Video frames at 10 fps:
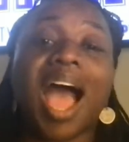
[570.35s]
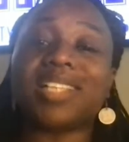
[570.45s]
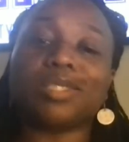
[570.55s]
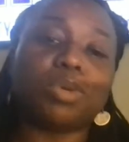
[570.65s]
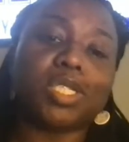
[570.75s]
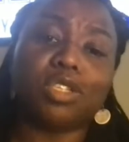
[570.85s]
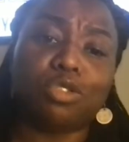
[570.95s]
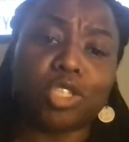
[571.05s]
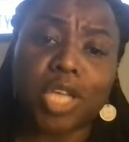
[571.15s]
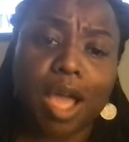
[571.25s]
I just want to see if
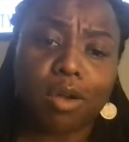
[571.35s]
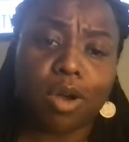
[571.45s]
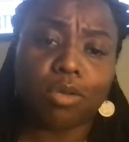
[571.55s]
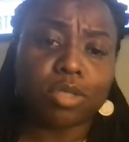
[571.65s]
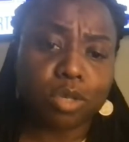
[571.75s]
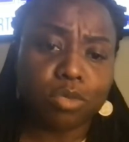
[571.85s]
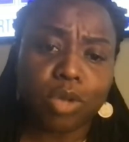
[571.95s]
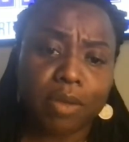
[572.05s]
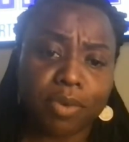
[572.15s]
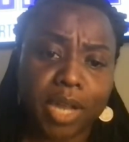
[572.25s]
your child go to
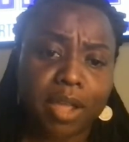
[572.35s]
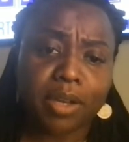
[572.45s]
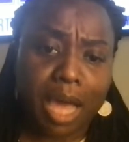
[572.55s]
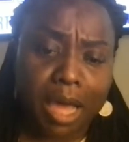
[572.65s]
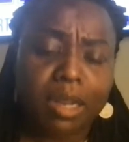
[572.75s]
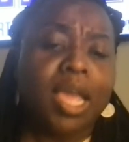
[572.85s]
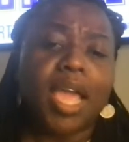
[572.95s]
school every day or not.